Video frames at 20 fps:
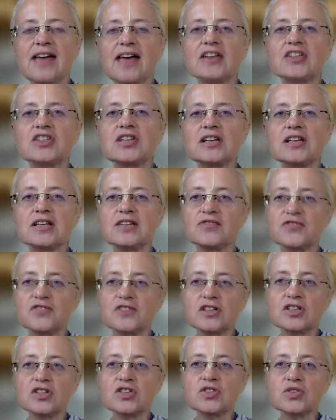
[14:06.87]
actually
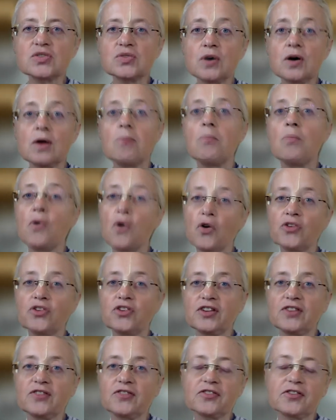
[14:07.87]
refers to a
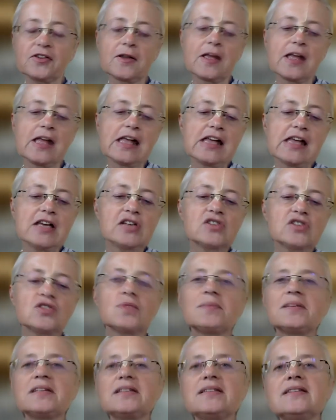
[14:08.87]
motive, so
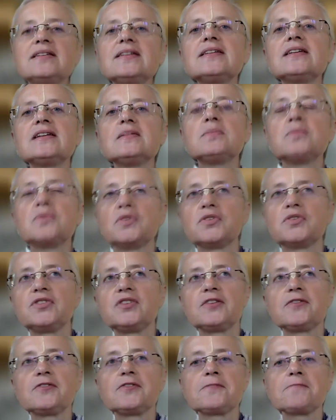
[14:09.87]
material
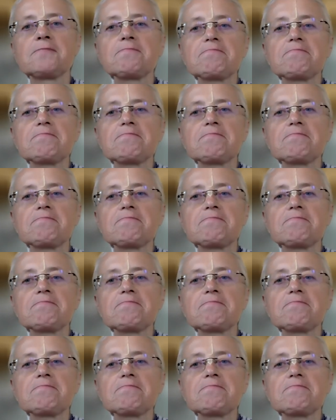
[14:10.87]
motive.